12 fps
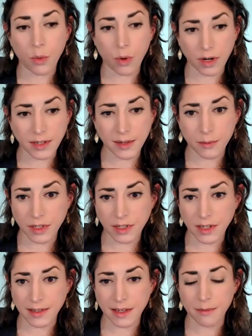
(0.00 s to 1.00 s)
works and what
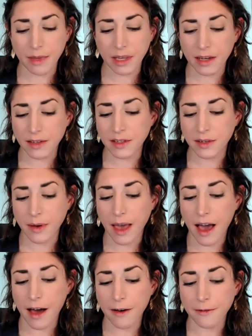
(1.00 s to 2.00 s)
doesn't, because you
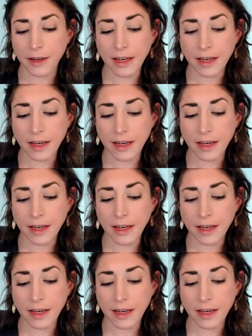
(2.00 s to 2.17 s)
have